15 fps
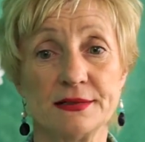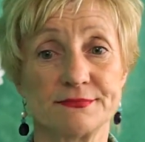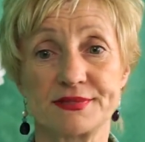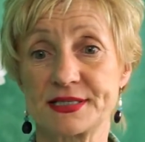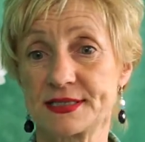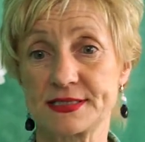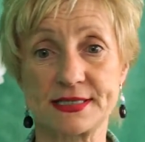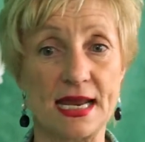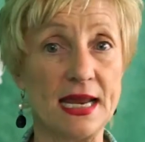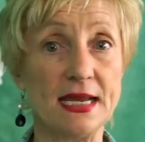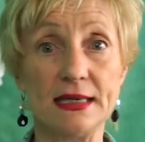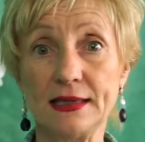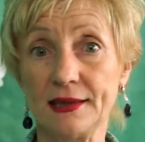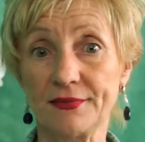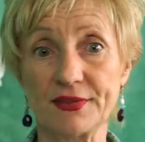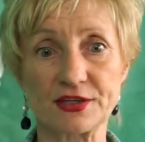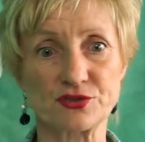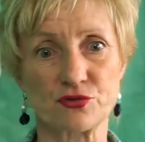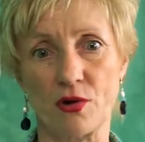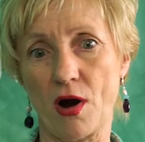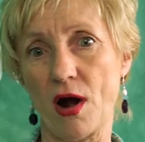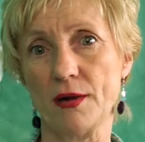staying in the
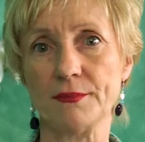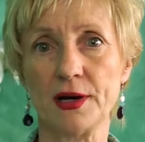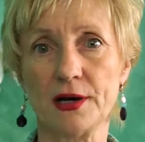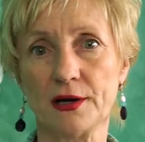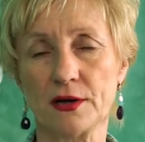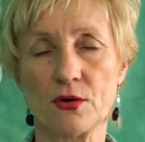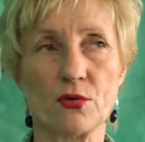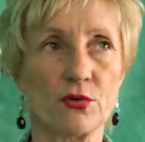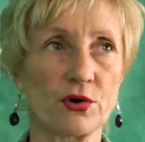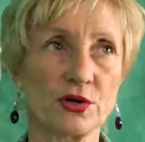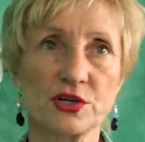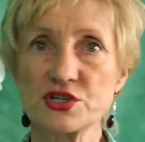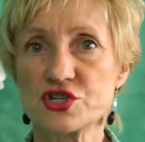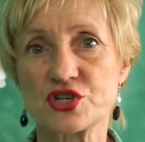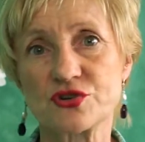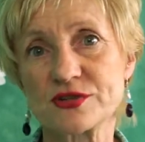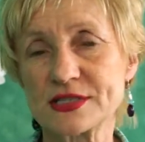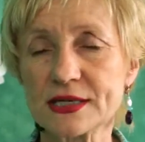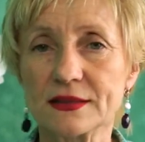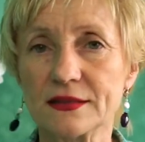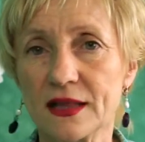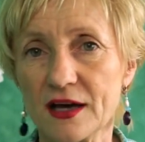drama or to choose
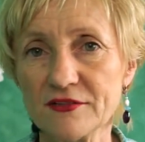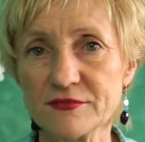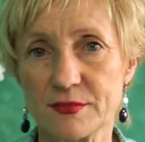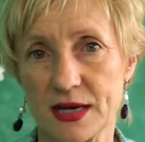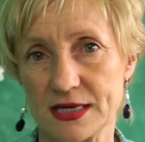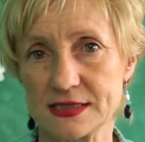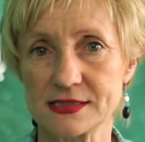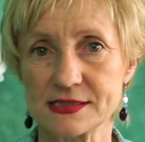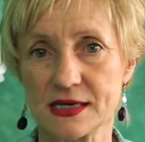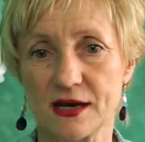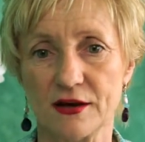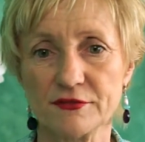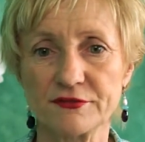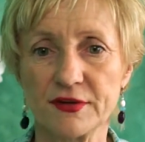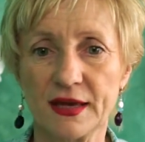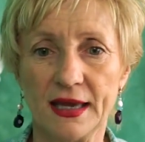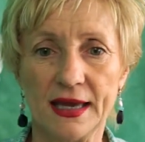to love myself